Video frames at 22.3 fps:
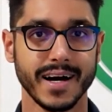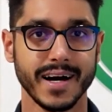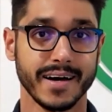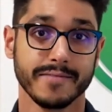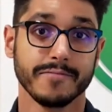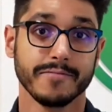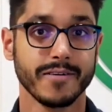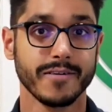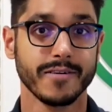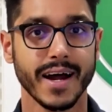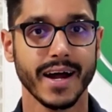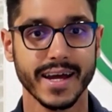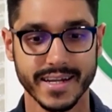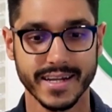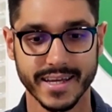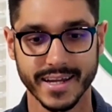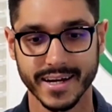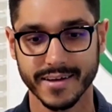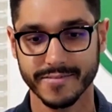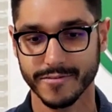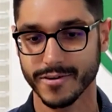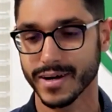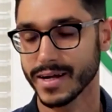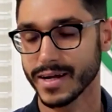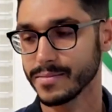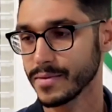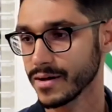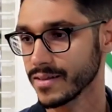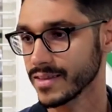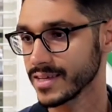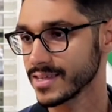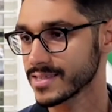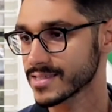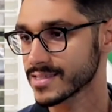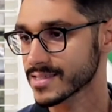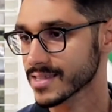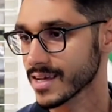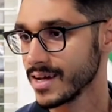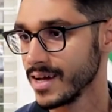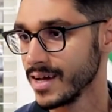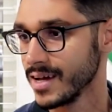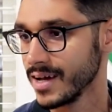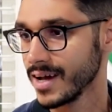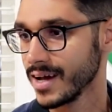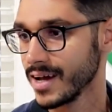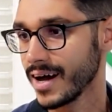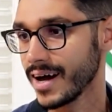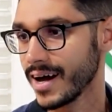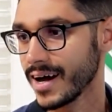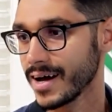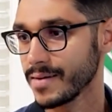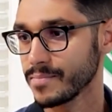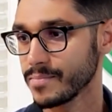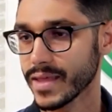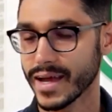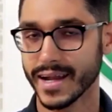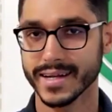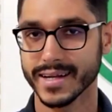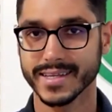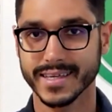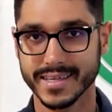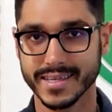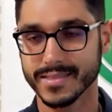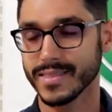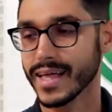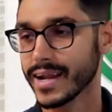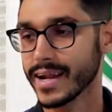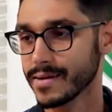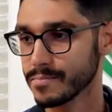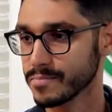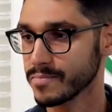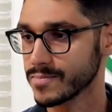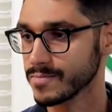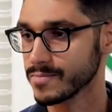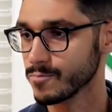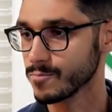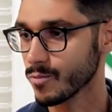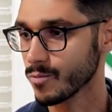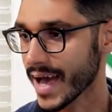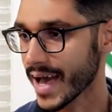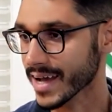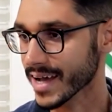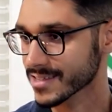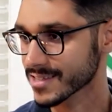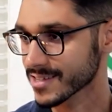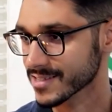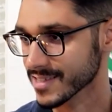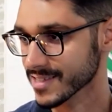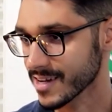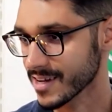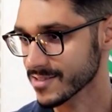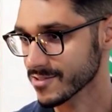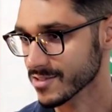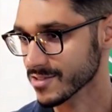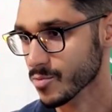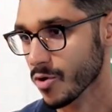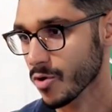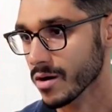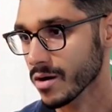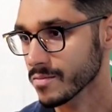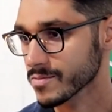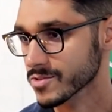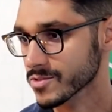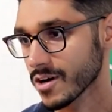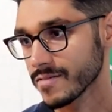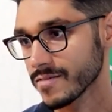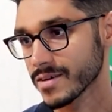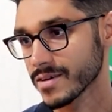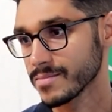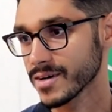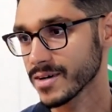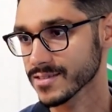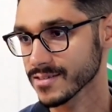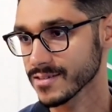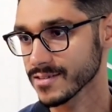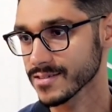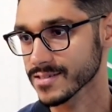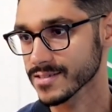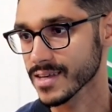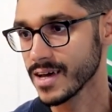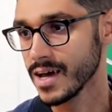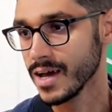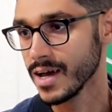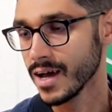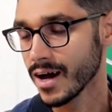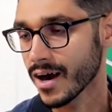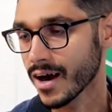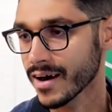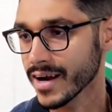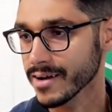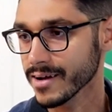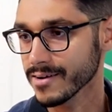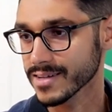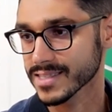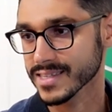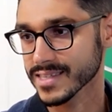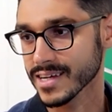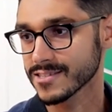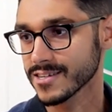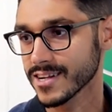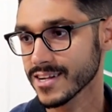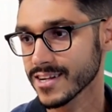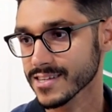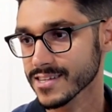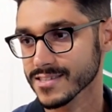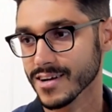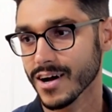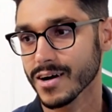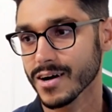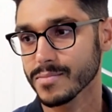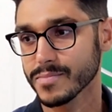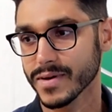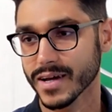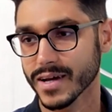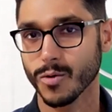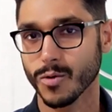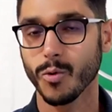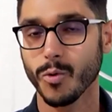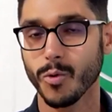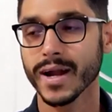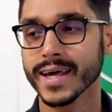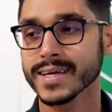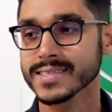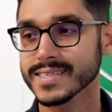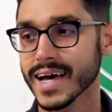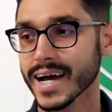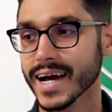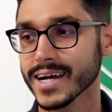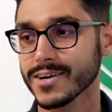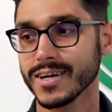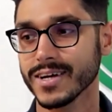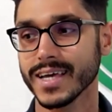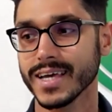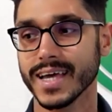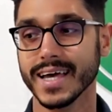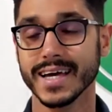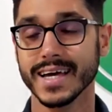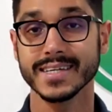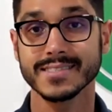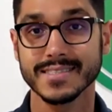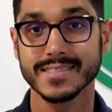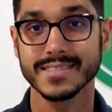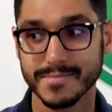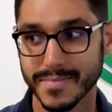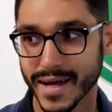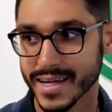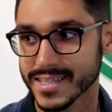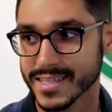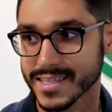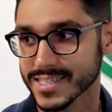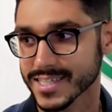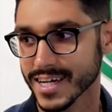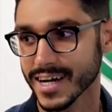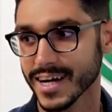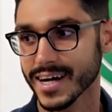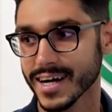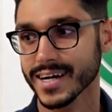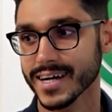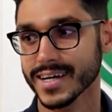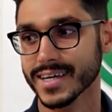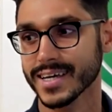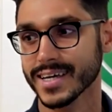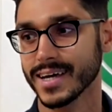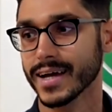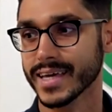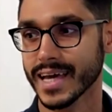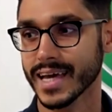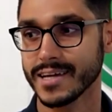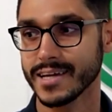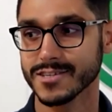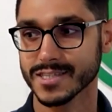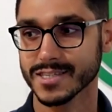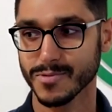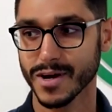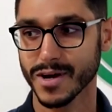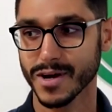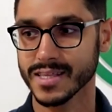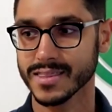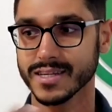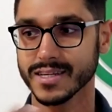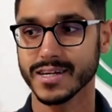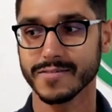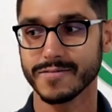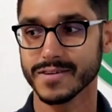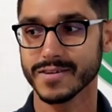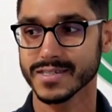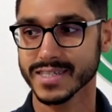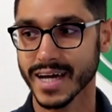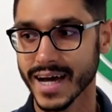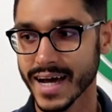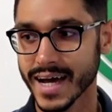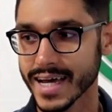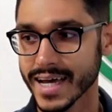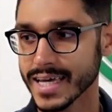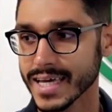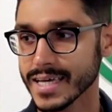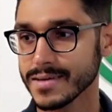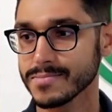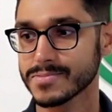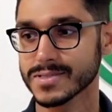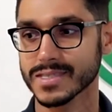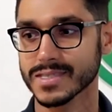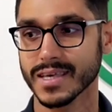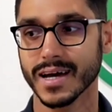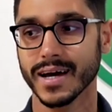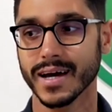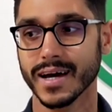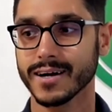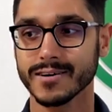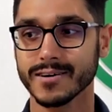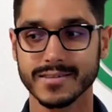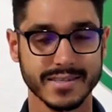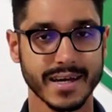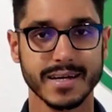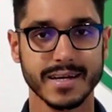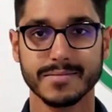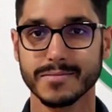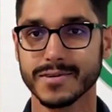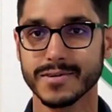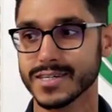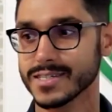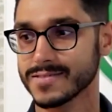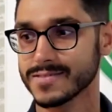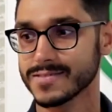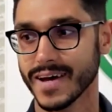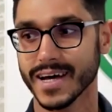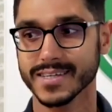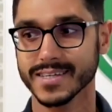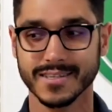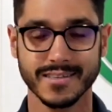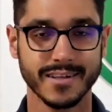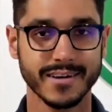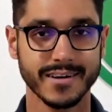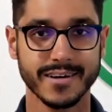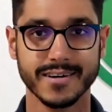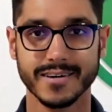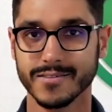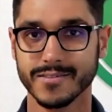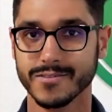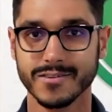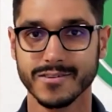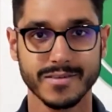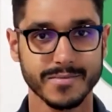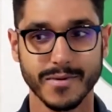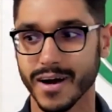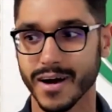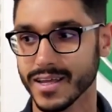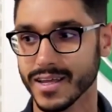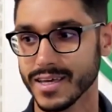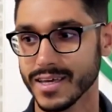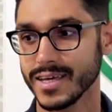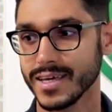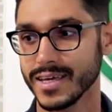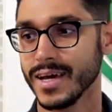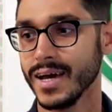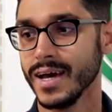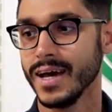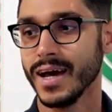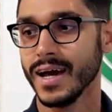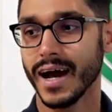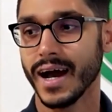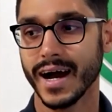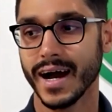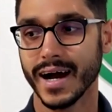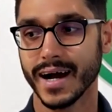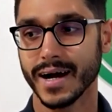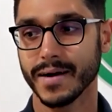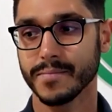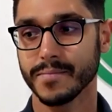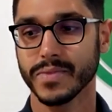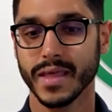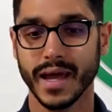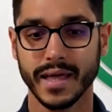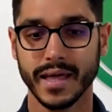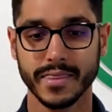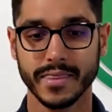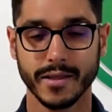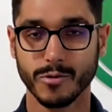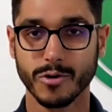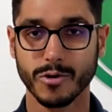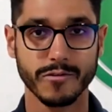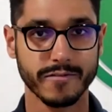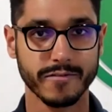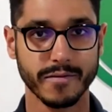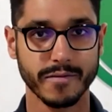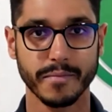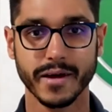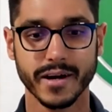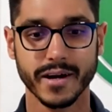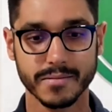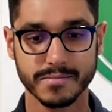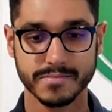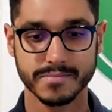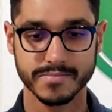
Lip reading: variety in it for him at least, and let him exercise those problem-solving muscles. All right, let's get into today's topic. What exactly is dementia? Can you explain the different types, Alzheimer's, vascular, Lewy body, and then we'll go from there.